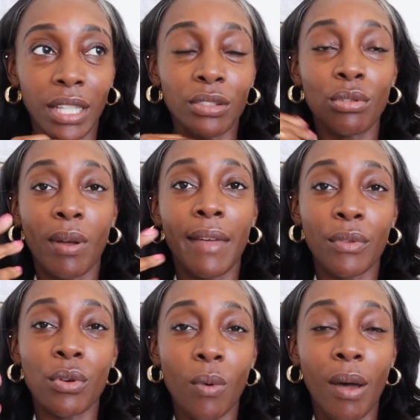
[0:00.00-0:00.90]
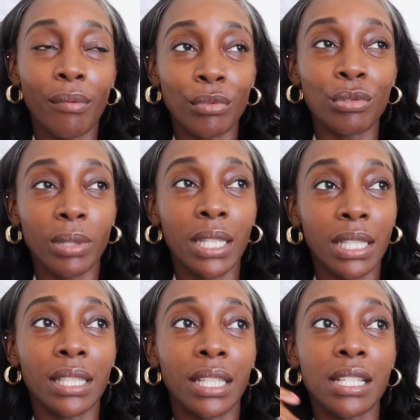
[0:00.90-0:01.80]
Like, you don't have to go out and do
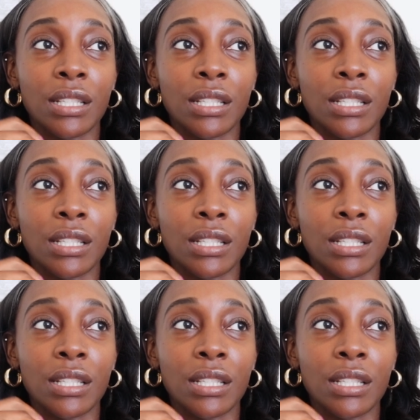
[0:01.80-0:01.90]
anything.